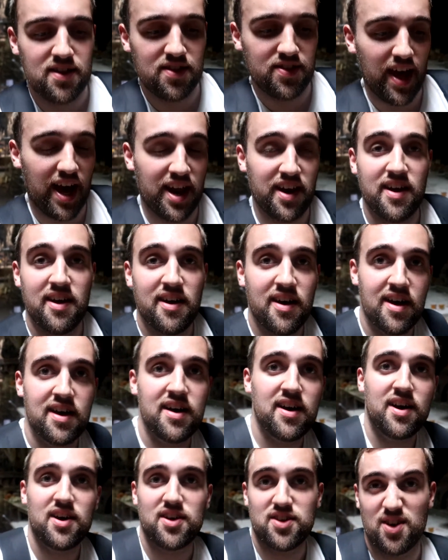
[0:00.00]
then
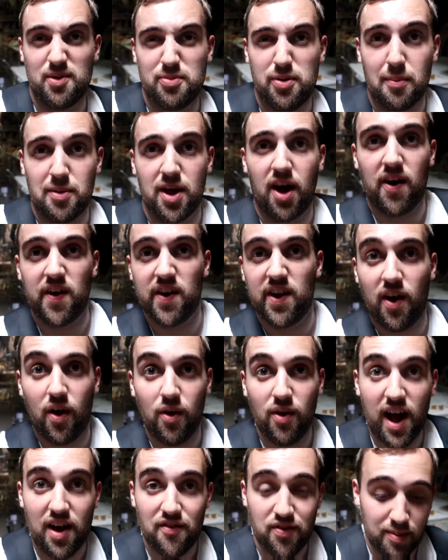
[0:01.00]
you'll probably already
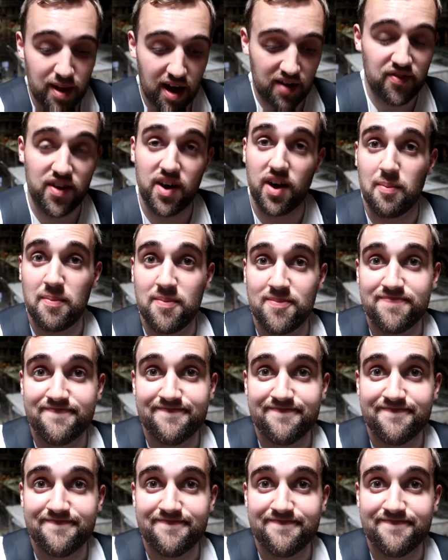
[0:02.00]
know that from that film.